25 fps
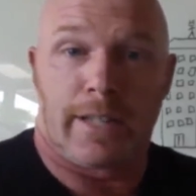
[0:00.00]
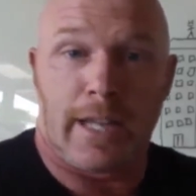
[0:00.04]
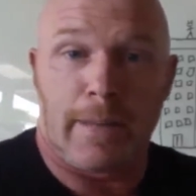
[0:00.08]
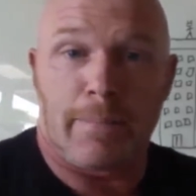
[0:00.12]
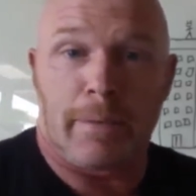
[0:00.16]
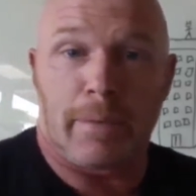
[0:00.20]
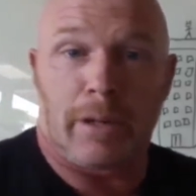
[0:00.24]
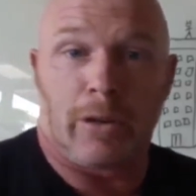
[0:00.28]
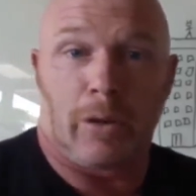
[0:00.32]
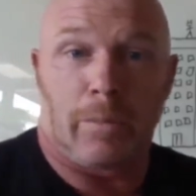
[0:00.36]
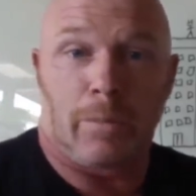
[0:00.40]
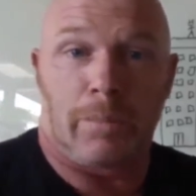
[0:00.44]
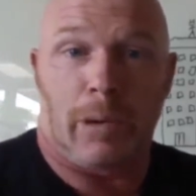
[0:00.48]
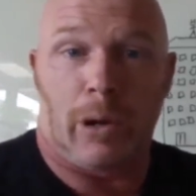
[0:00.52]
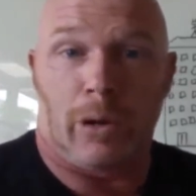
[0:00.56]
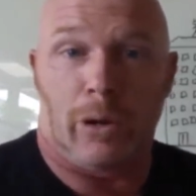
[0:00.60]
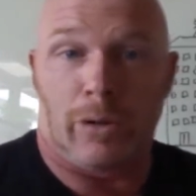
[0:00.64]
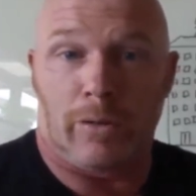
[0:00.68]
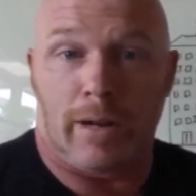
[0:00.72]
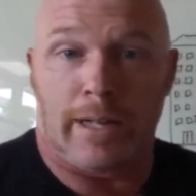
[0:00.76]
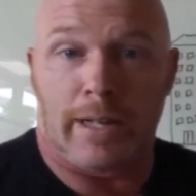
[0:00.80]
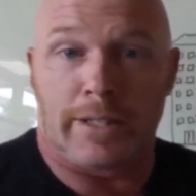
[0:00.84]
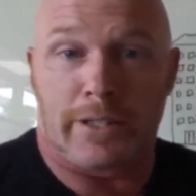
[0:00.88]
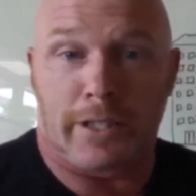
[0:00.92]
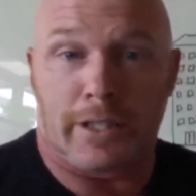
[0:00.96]
deepen or
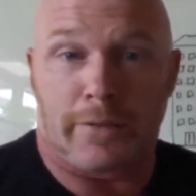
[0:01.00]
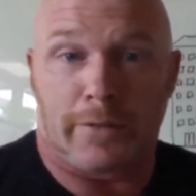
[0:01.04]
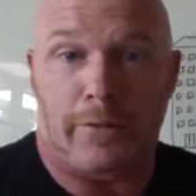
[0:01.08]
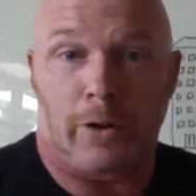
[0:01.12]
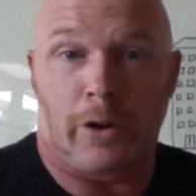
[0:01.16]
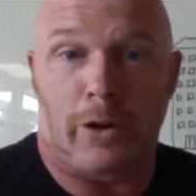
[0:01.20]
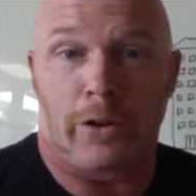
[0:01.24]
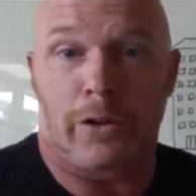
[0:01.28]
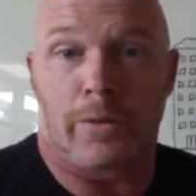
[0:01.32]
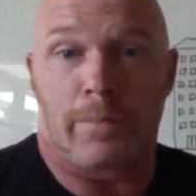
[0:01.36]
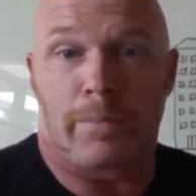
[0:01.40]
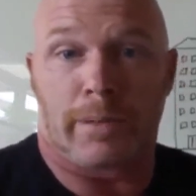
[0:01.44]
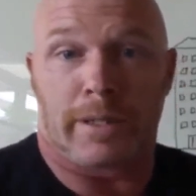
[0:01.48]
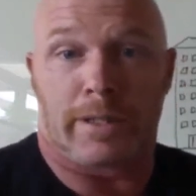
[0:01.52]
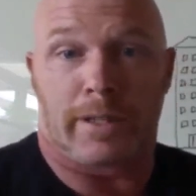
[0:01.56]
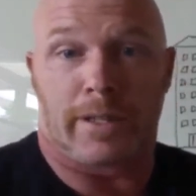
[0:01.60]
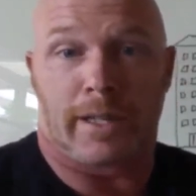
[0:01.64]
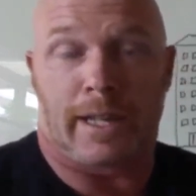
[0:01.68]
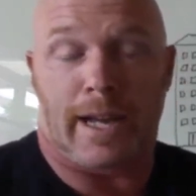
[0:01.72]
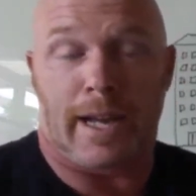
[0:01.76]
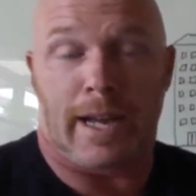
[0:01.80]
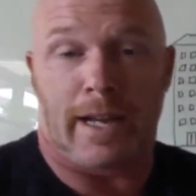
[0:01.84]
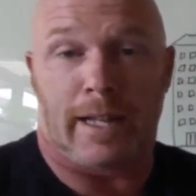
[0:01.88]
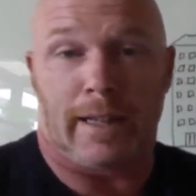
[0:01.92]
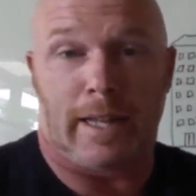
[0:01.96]
polarize this further,
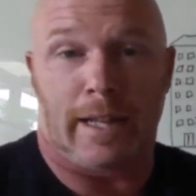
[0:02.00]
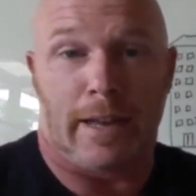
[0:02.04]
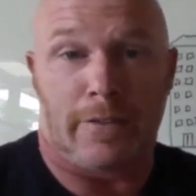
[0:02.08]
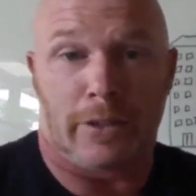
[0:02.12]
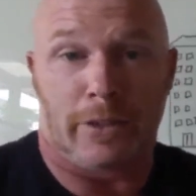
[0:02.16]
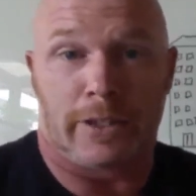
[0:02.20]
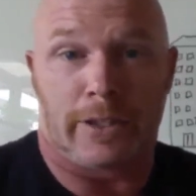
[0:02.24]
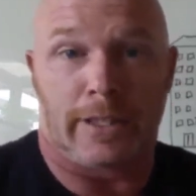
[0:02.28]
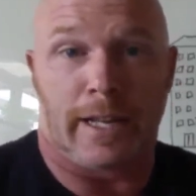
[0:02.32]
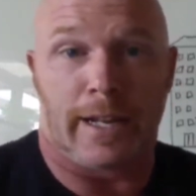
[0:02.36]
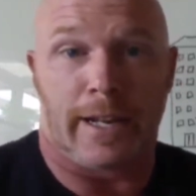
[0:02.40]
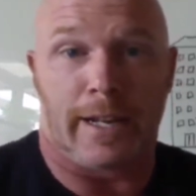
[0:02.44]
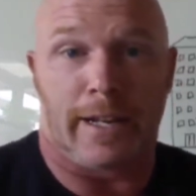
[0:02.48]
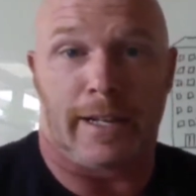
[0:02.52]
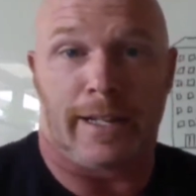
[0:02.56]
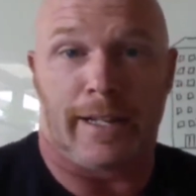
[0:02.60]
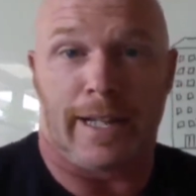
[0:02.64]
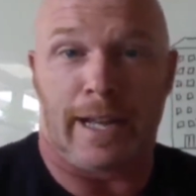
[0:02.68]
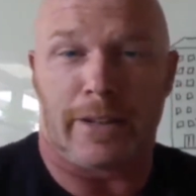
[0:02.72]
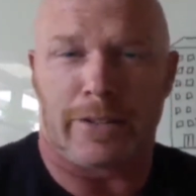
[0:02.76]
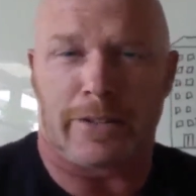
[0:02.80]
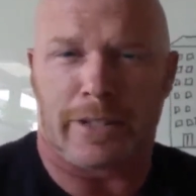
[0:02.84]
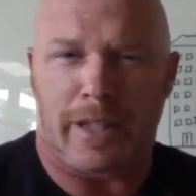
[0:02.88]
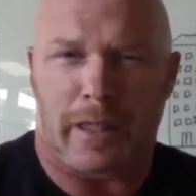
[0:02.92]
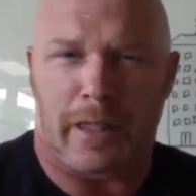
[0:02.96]
but to kind of level set it
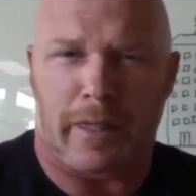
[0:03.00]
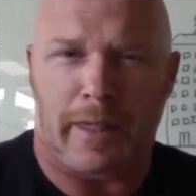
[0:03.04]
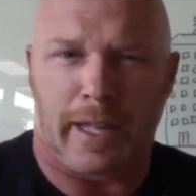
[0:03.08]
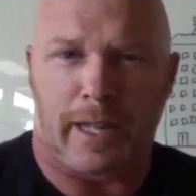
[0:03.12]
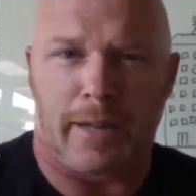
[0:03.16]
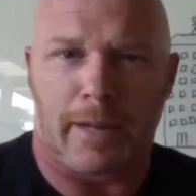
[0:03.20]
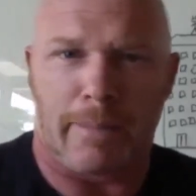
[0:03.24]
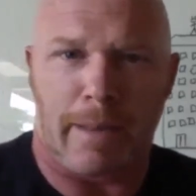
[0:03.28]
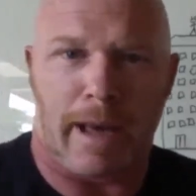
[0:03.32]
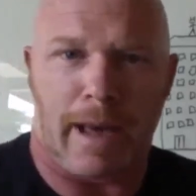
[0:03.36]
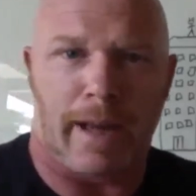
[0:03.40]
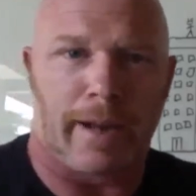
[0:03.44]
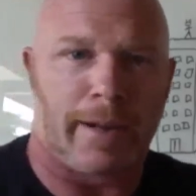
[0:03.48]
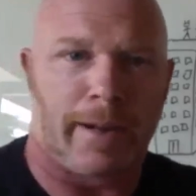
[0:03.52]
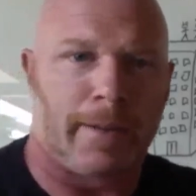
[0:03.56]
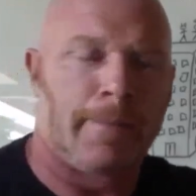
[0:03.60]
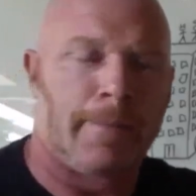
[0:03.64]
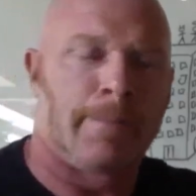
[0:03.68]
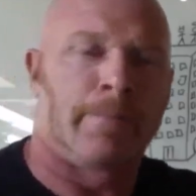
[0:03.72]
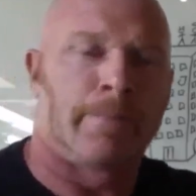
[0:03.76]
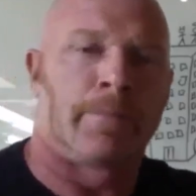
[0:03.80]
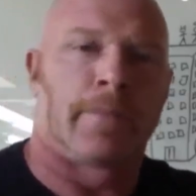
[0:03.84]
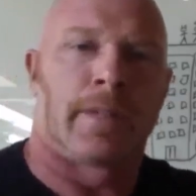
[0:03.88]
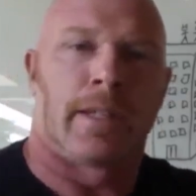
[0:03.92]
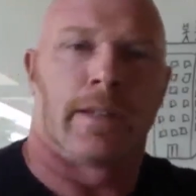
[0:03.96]
and allow us to think about it